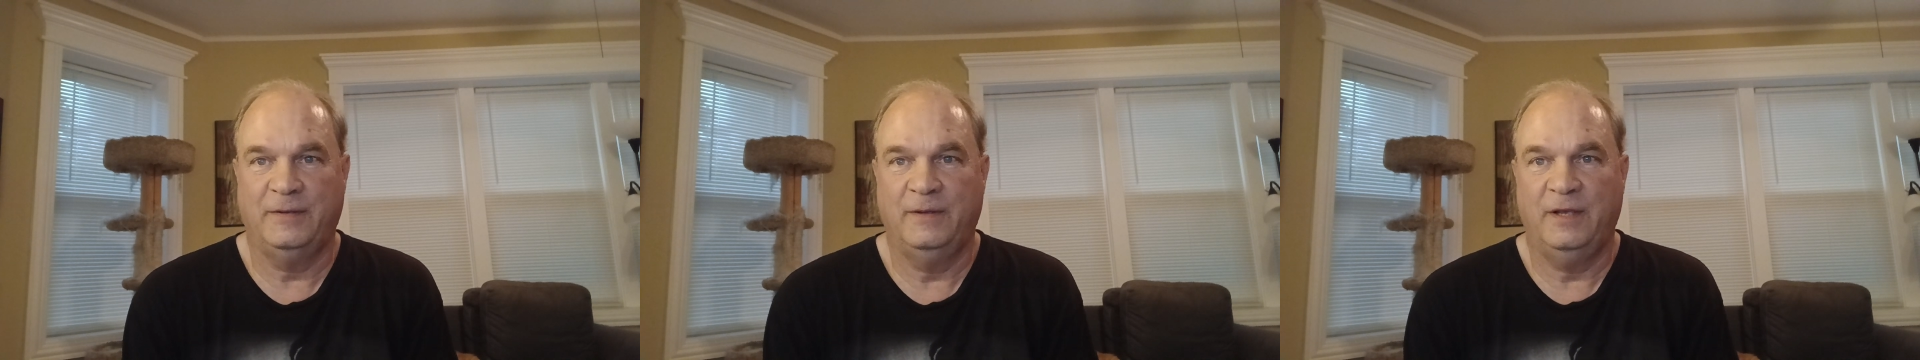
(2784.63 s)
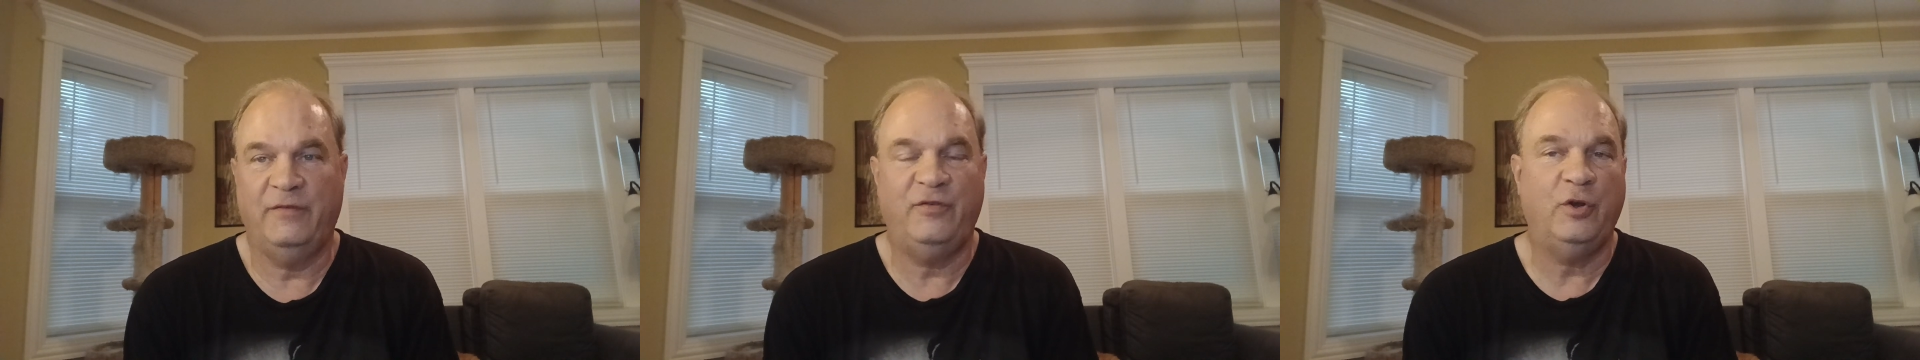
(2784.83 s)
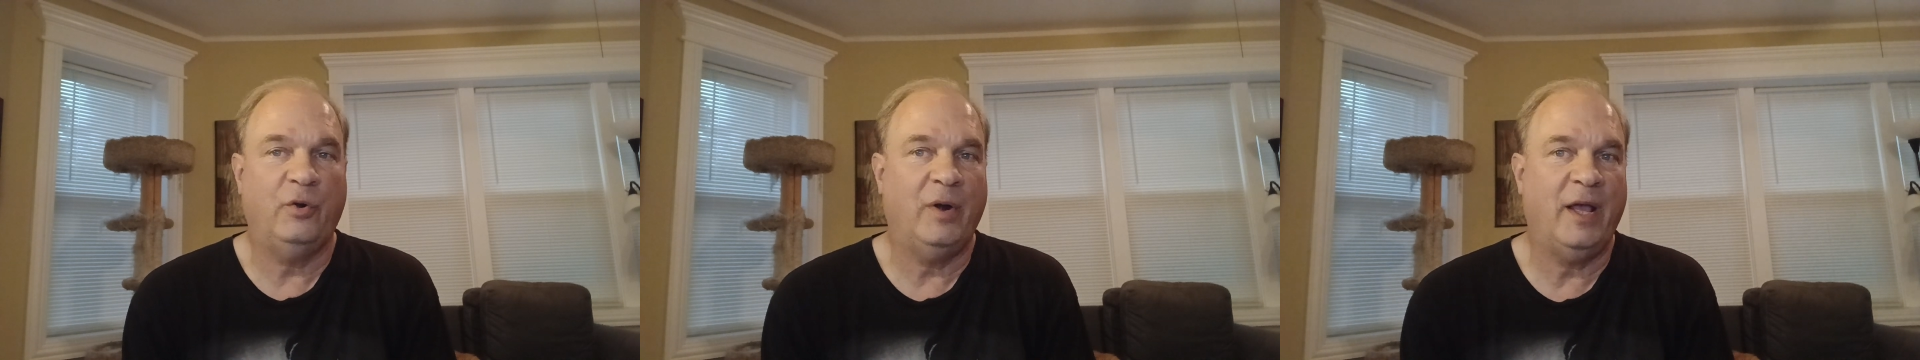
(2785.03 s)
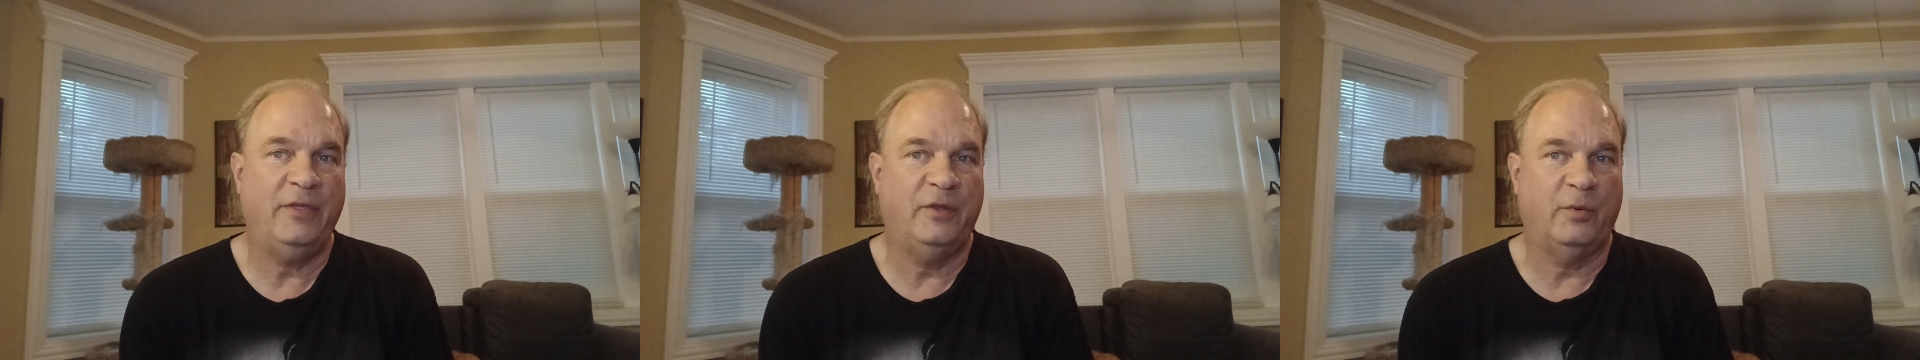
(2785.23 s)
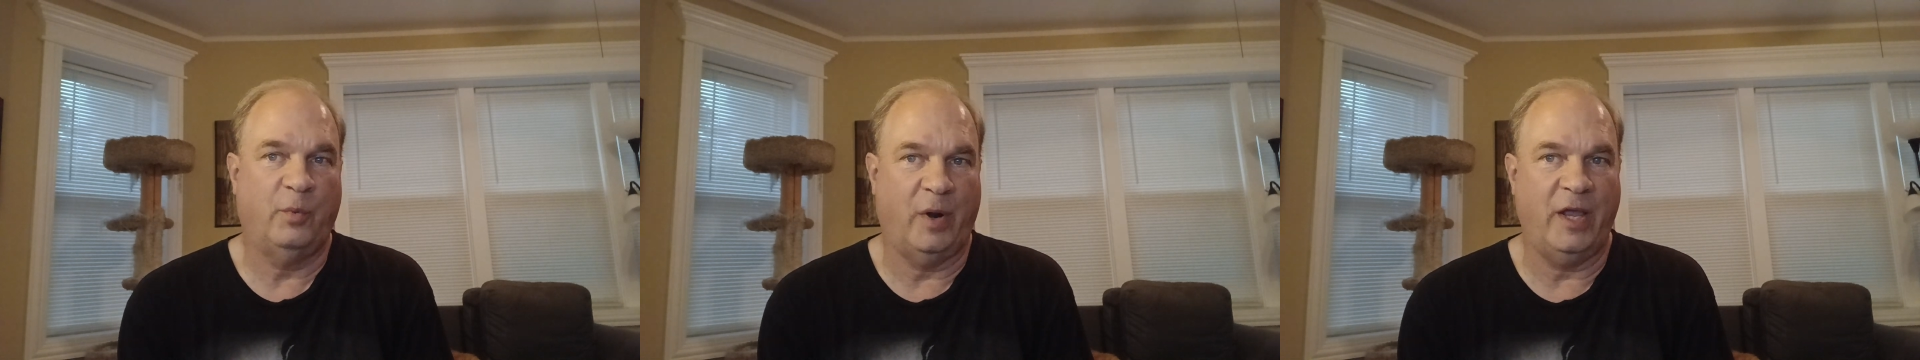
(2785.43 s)
If you're on
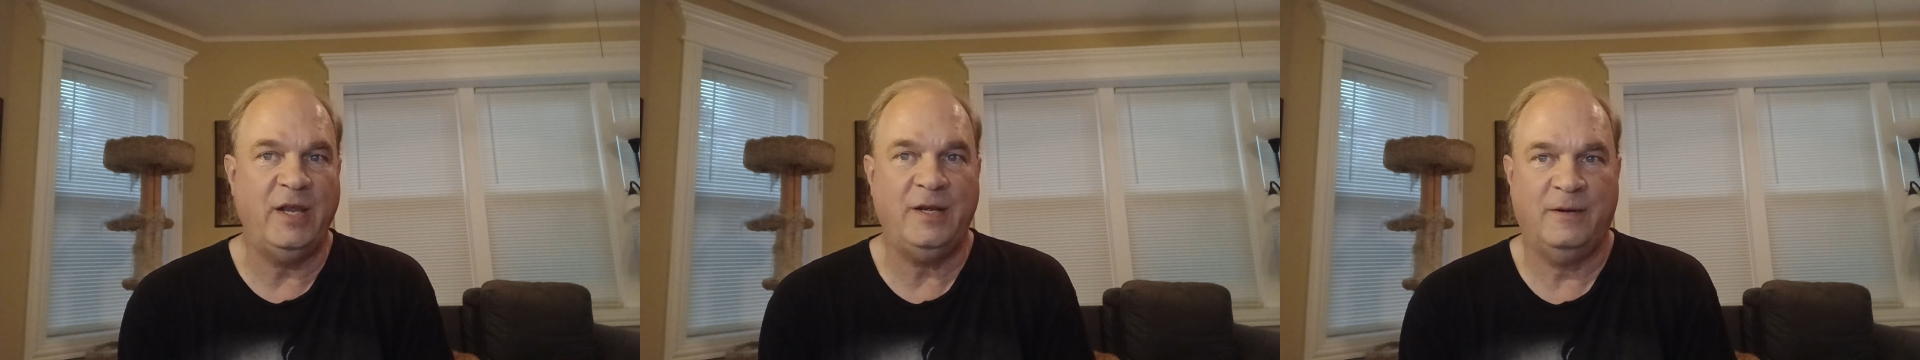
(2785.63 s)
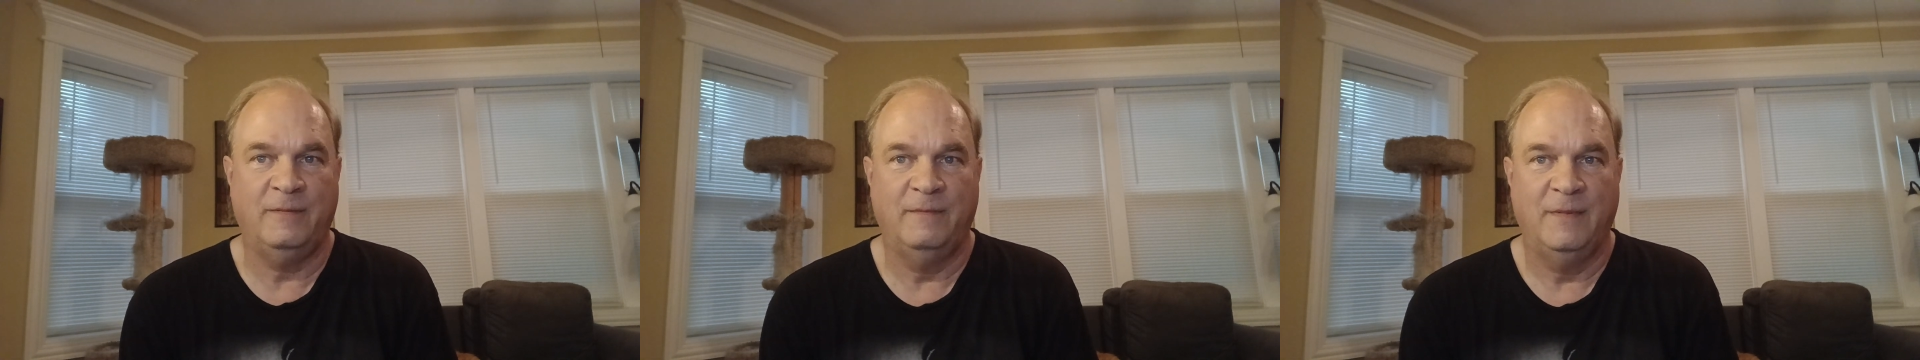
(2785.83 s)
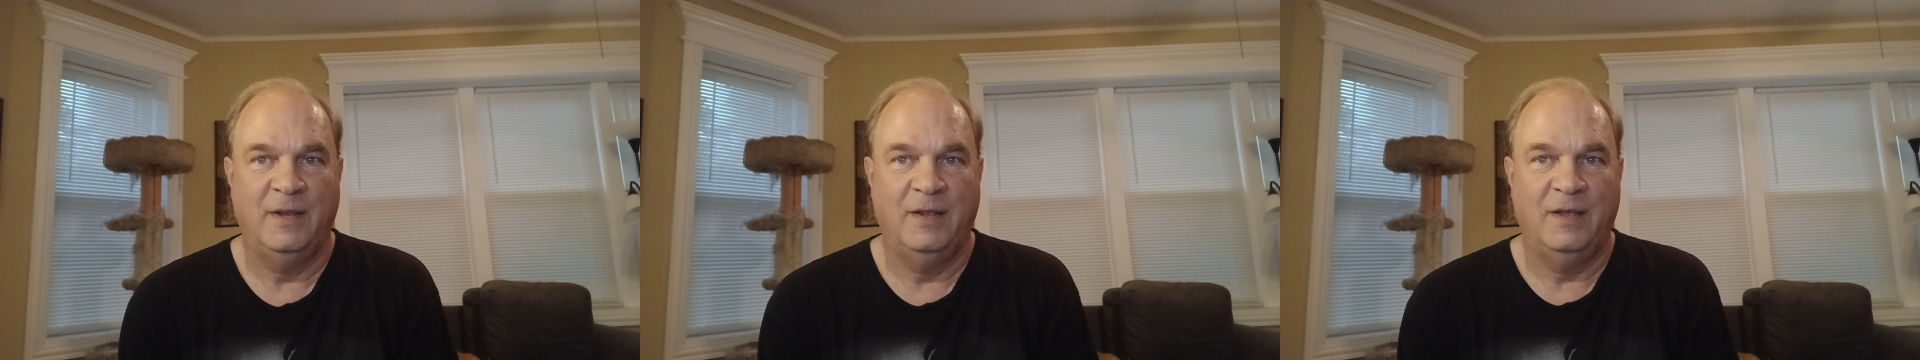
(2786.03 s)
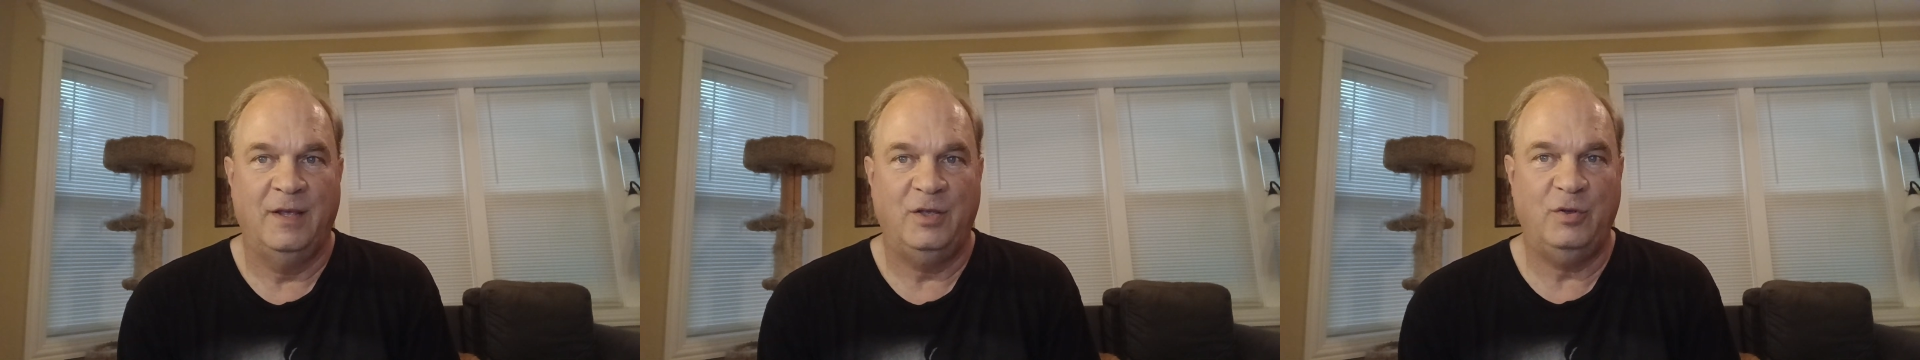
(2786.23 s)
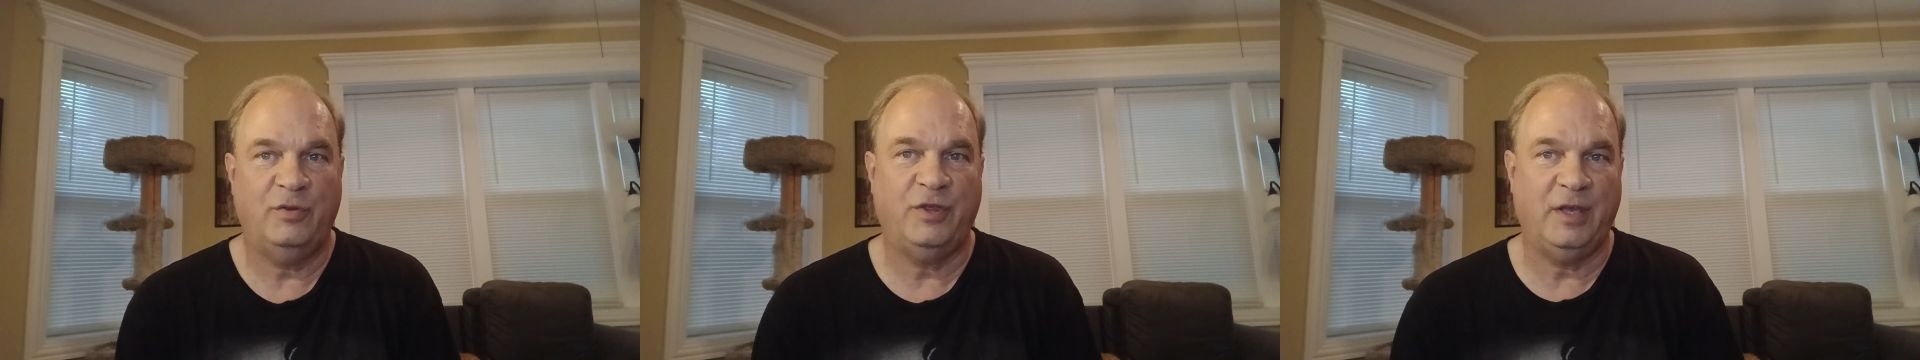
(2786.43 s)
the right,
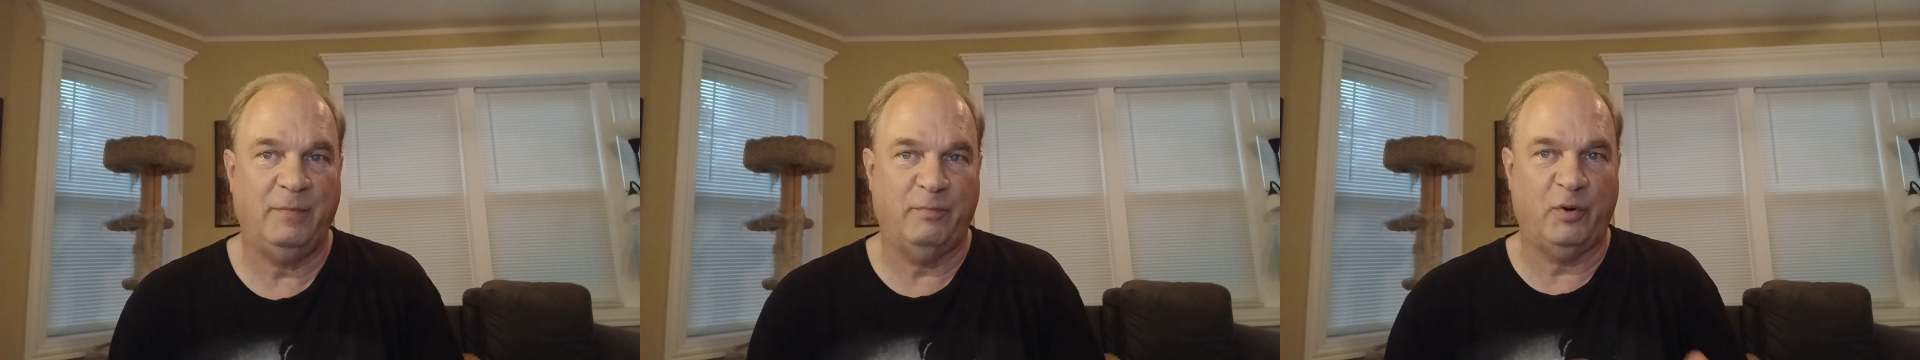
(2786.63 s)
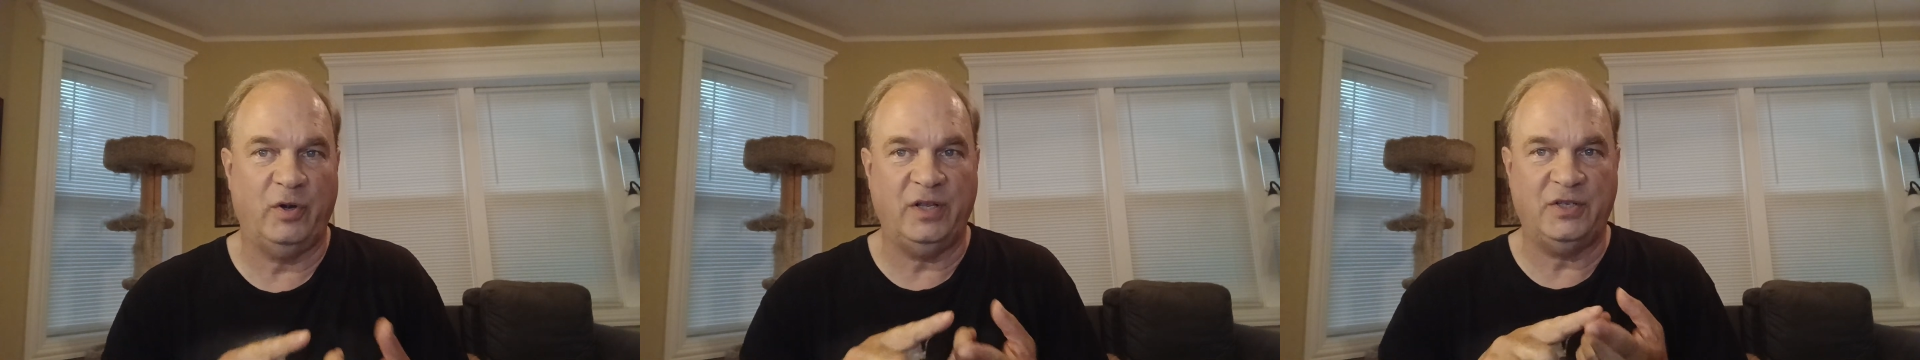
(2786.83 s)
you think Bernie